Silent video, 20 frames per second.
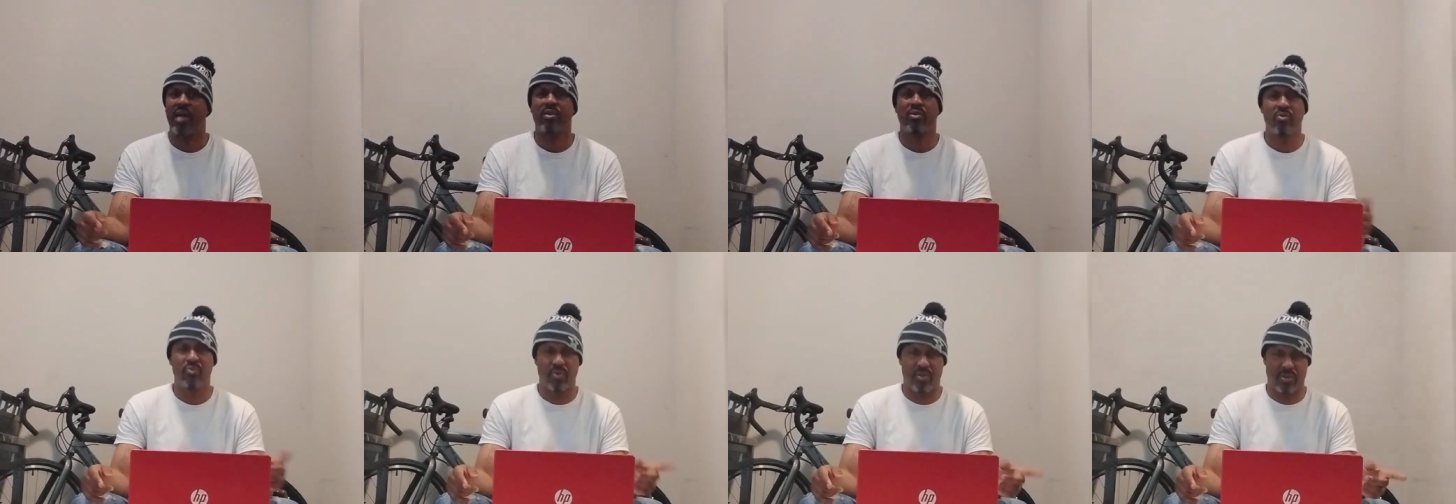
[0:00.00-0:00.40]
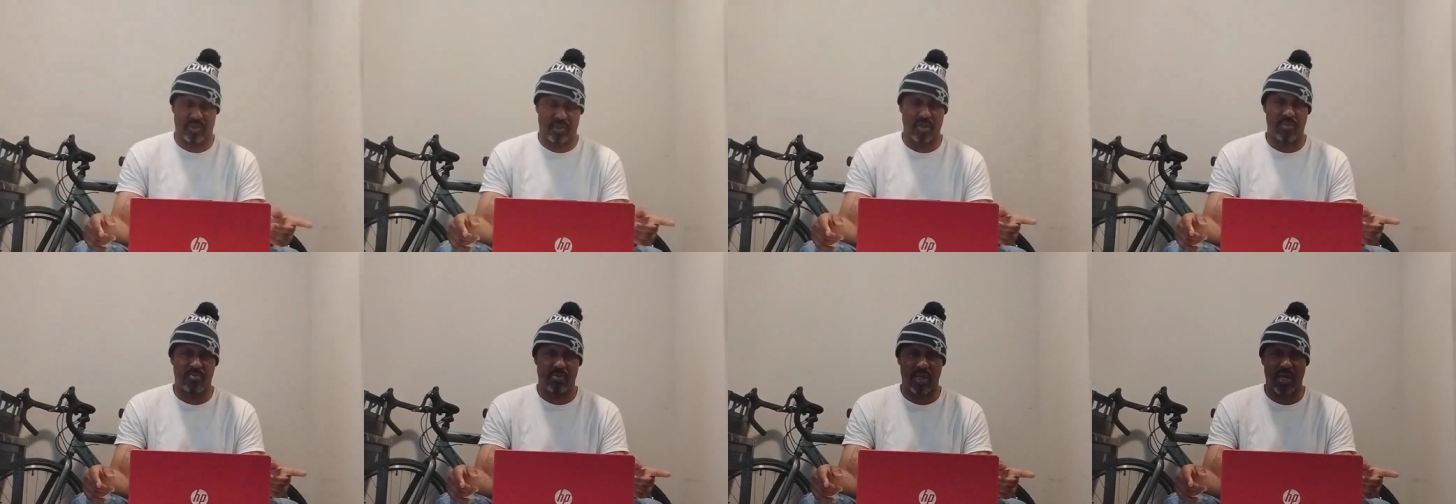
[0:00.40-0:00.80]
I do it
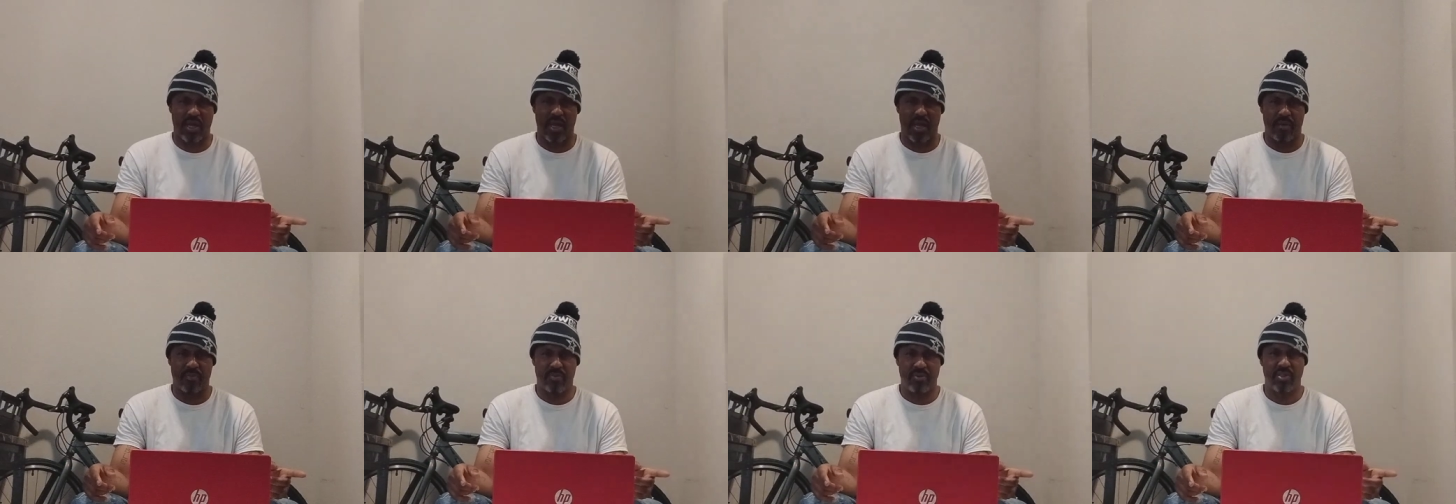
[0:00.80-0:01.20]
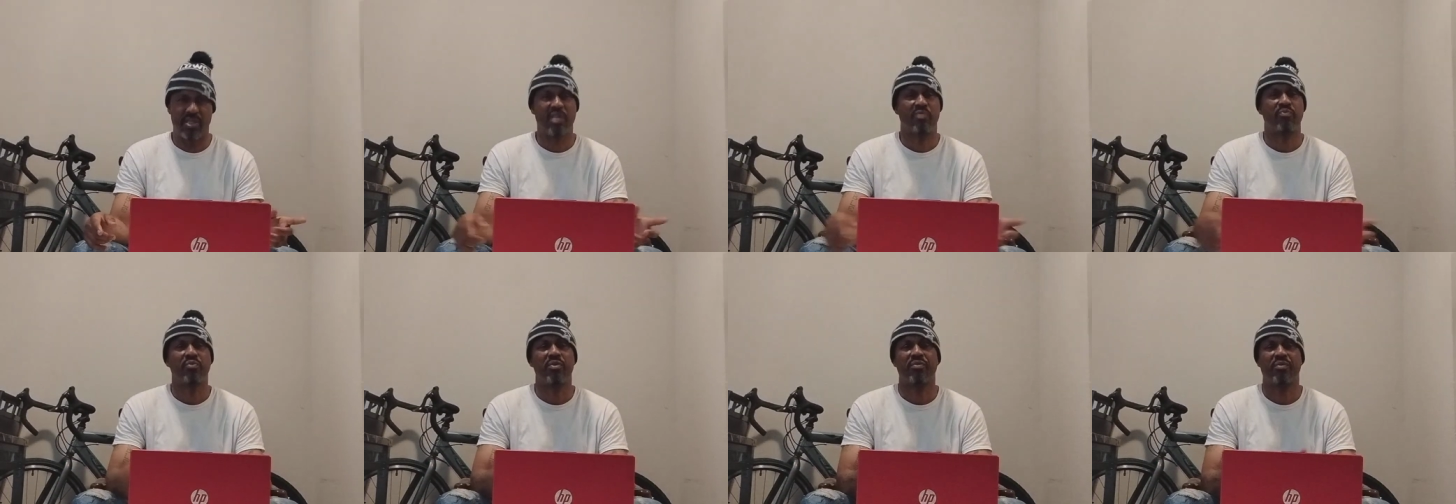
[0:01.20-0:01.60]
sometimes.
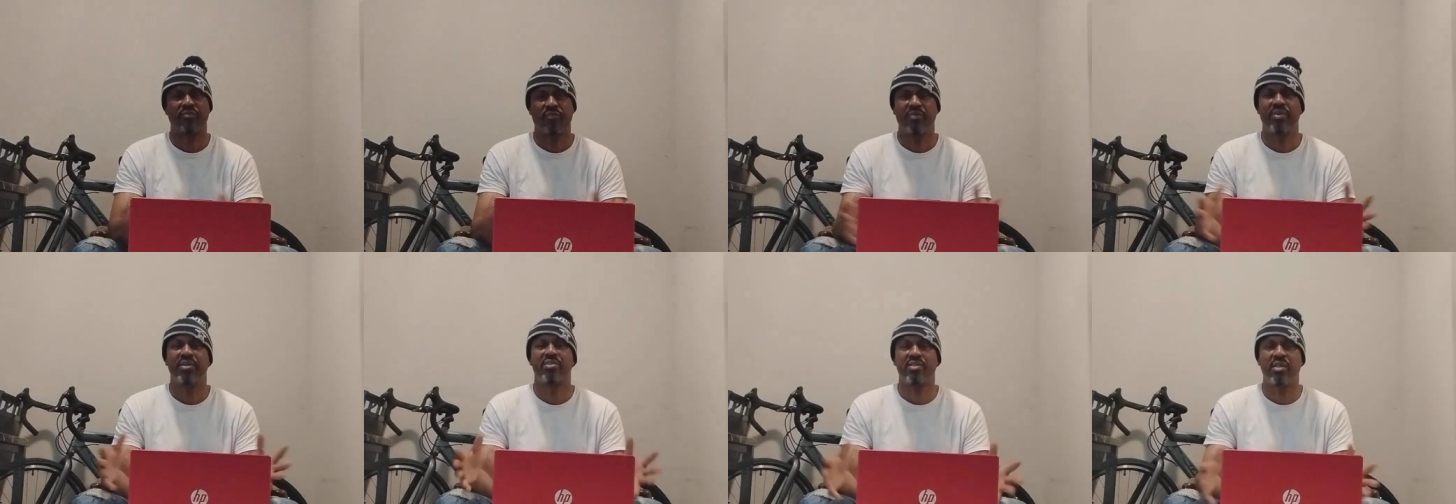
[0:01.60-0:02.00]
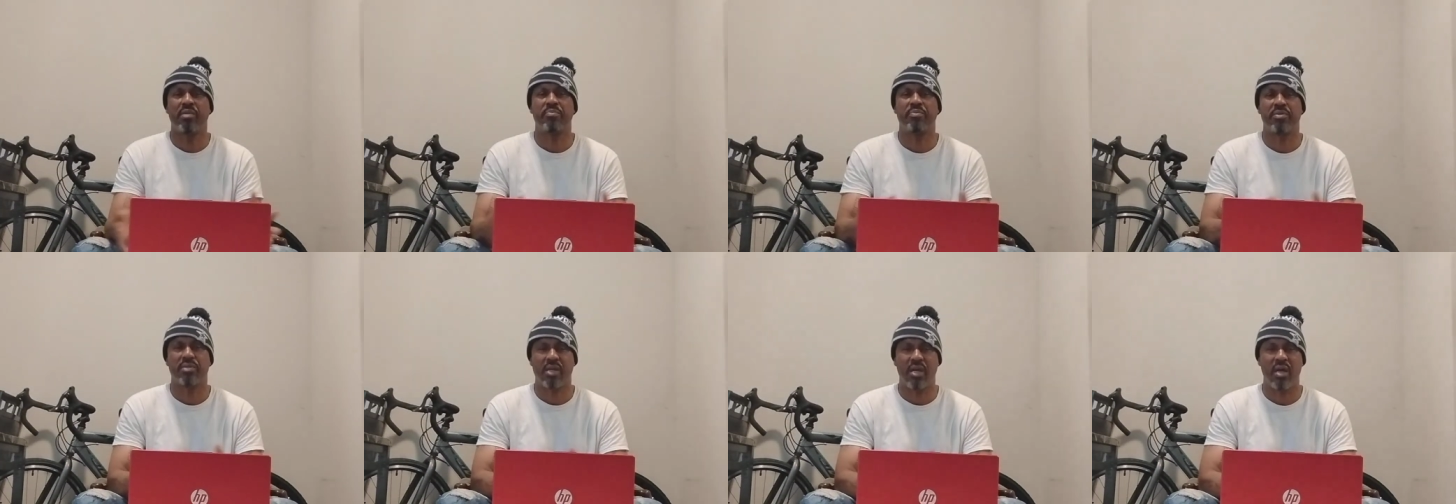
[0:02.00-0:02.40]
That's what
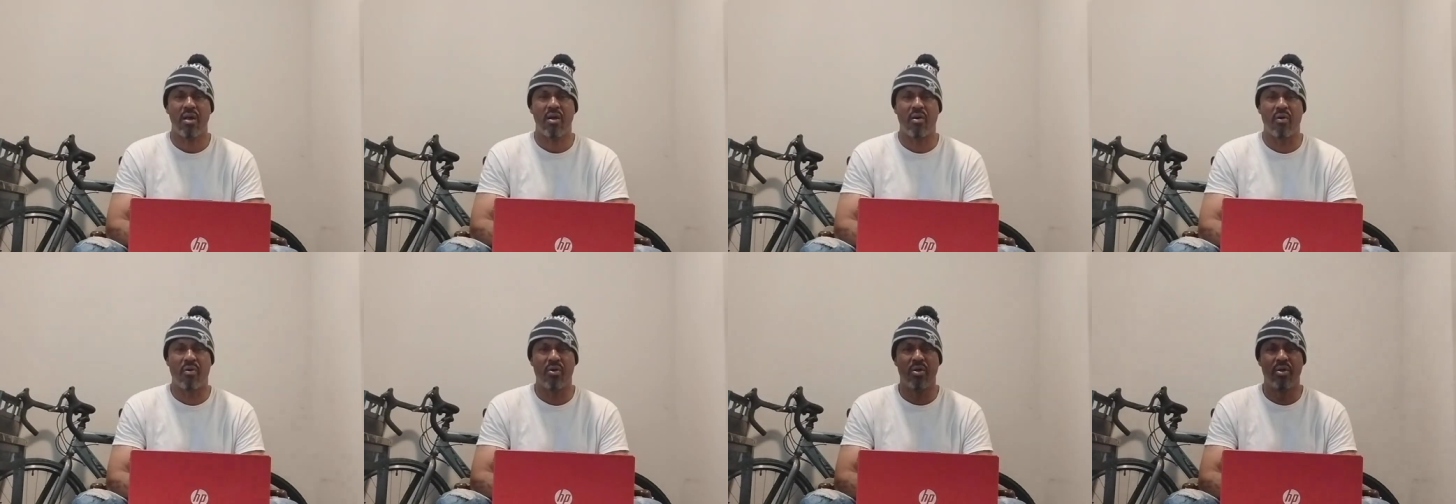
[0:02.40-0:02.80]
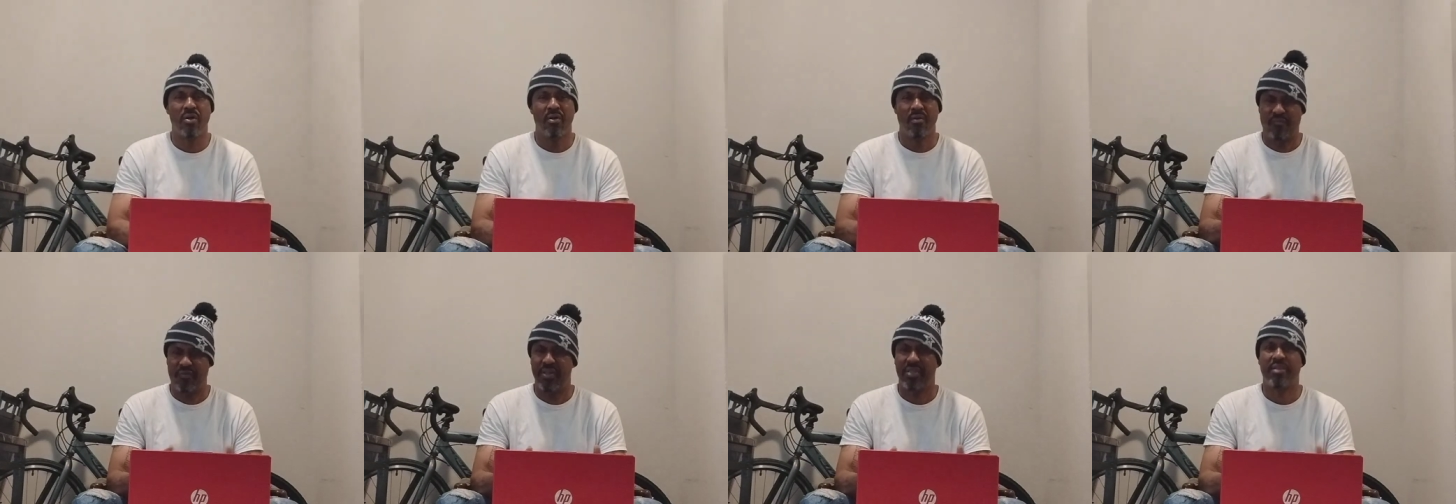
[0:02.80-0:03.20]
friendship is called,
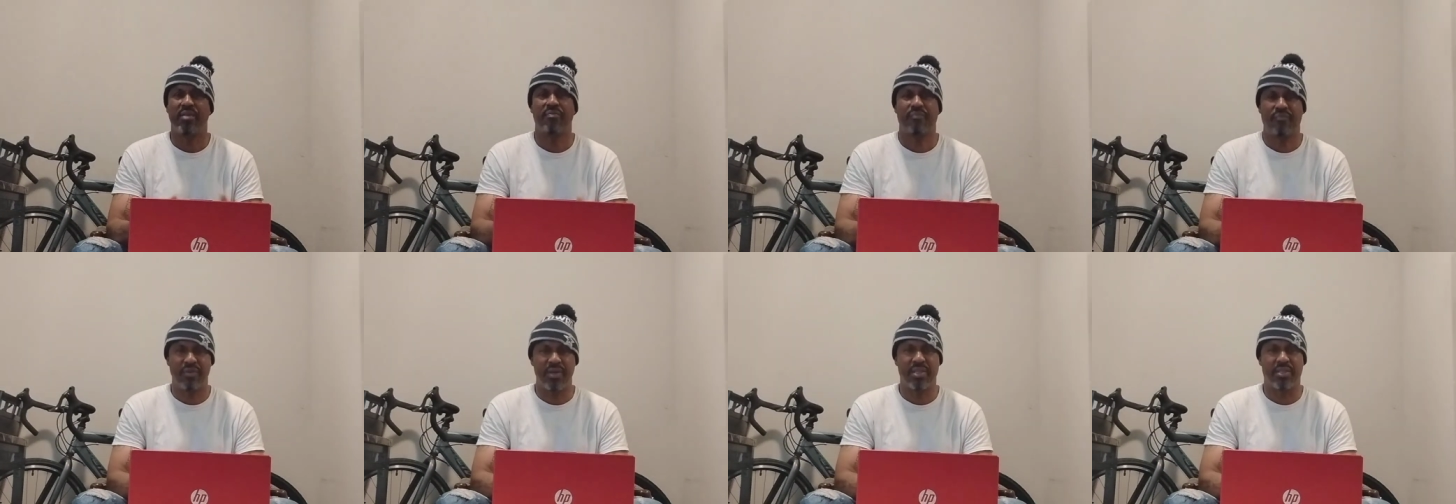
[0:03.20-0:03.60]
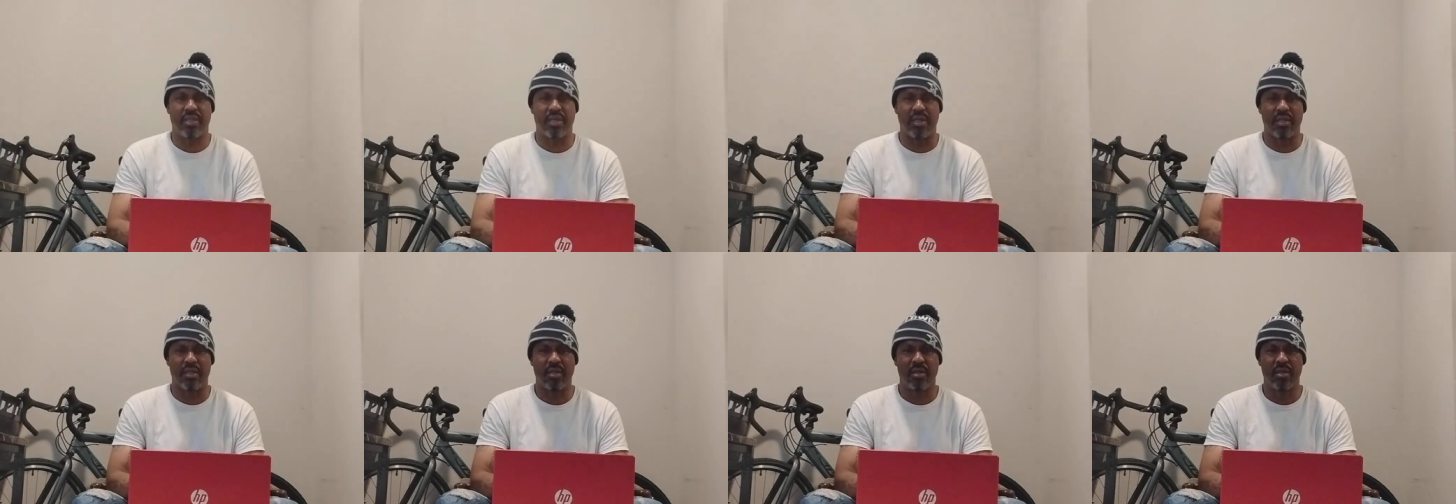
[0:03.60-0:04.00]
50-50.